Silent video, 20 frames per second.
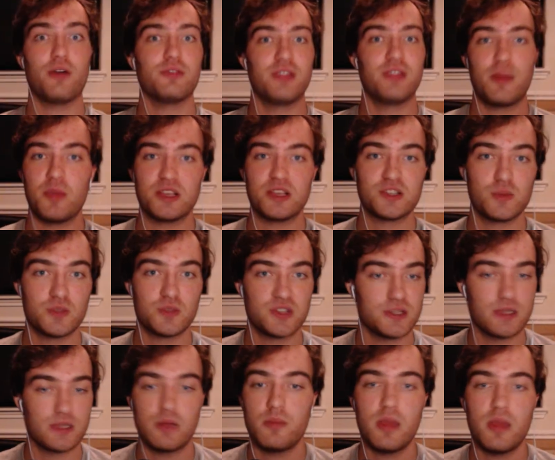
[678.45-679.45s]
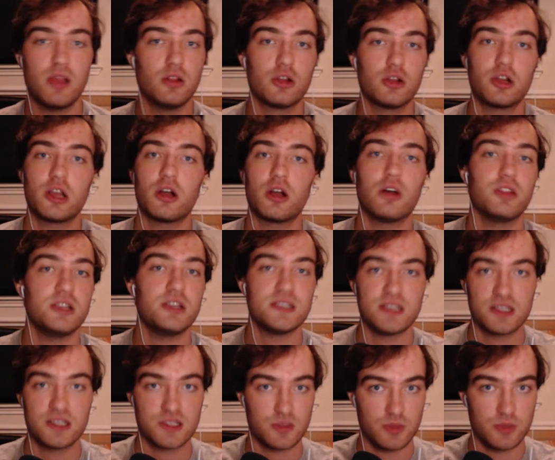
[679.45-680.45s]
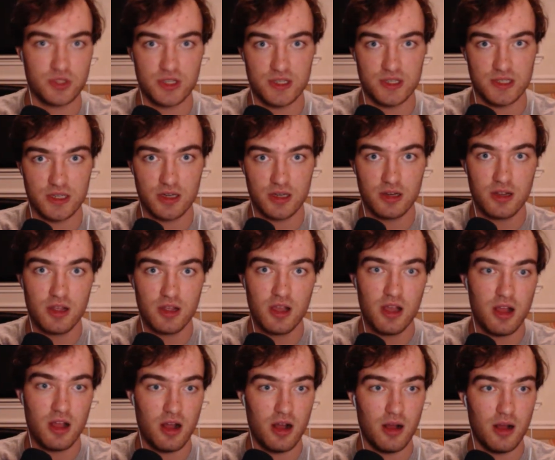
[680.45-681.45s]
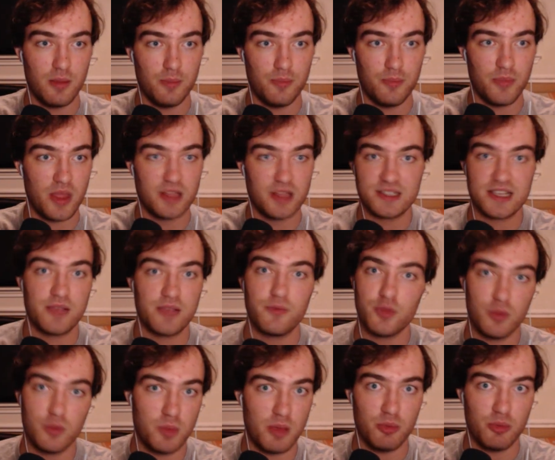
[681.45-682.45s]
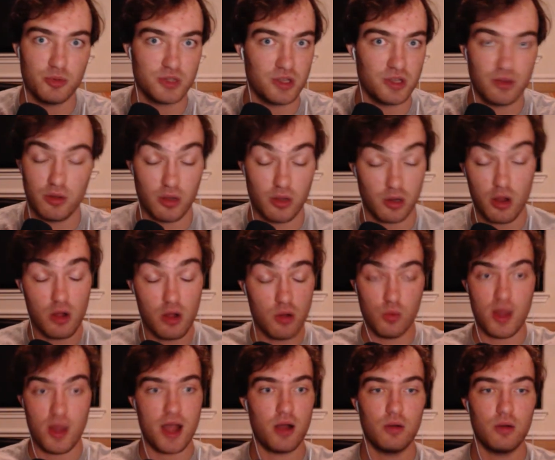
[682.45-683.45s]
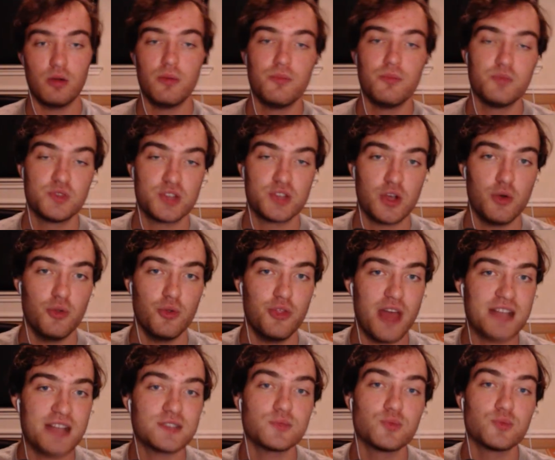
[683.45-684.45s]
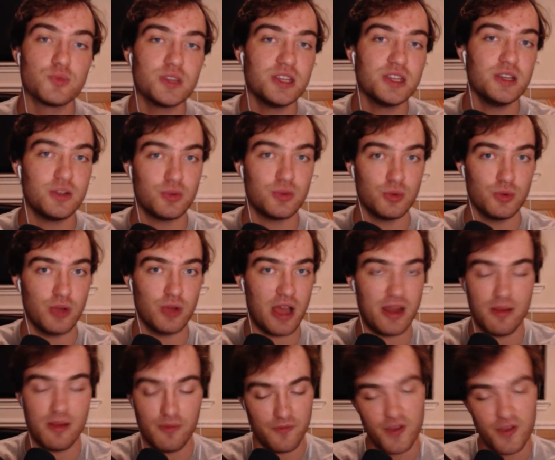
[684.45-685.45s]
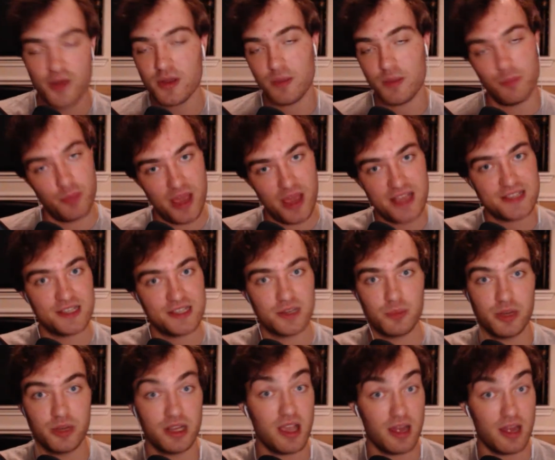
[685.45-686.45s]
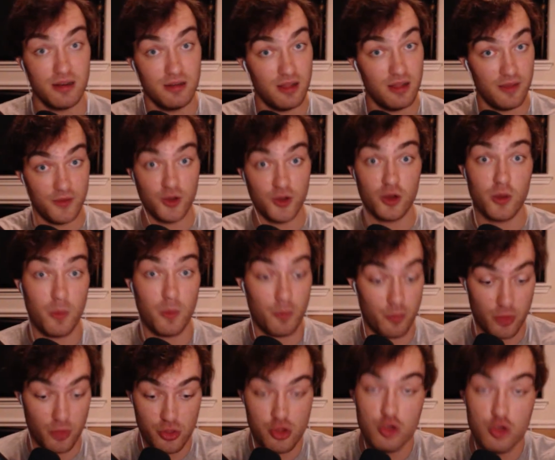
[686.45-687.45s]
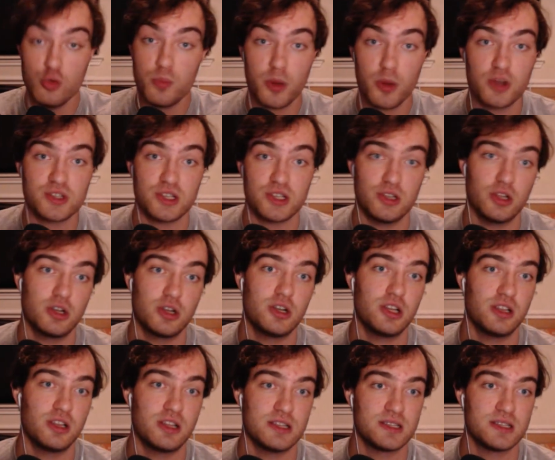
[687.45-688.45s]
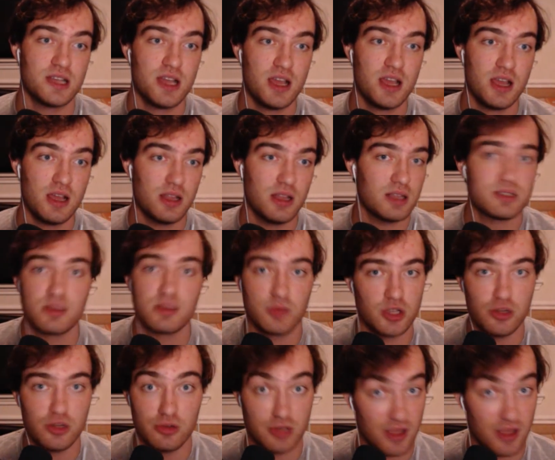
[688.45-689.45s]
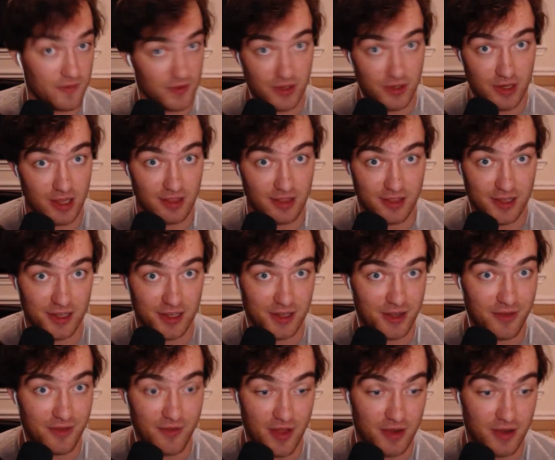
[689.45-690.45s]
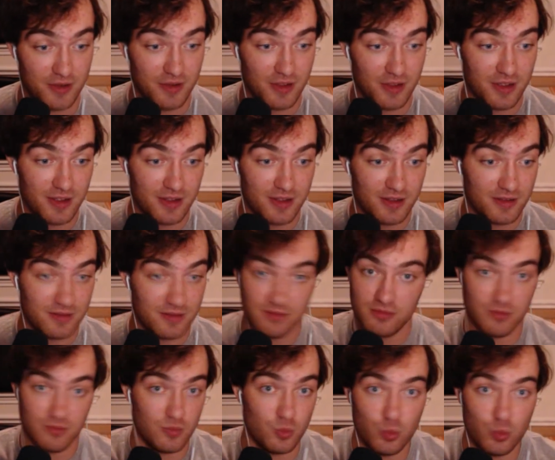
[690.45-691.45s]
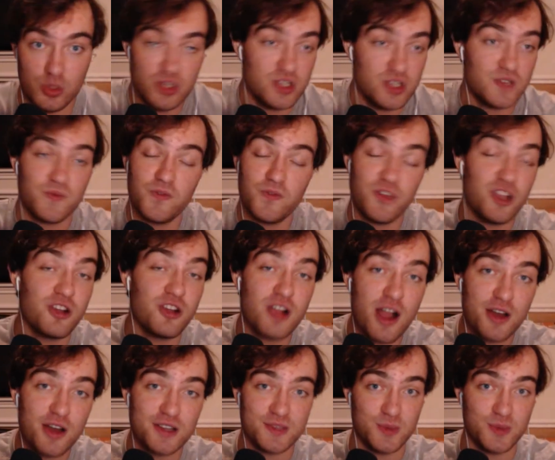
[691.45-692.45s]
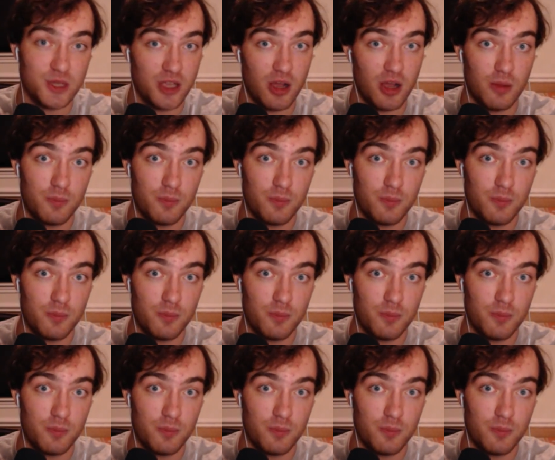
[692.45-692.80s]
that makes so much sense. And it made learning all these things so much easier. And same for the people in chat. They're like, oh, wow. So that's a really cool and very basic. But again, if you're a new person learning this, that's something you're definitely not thinking of. And we just figure out as we go.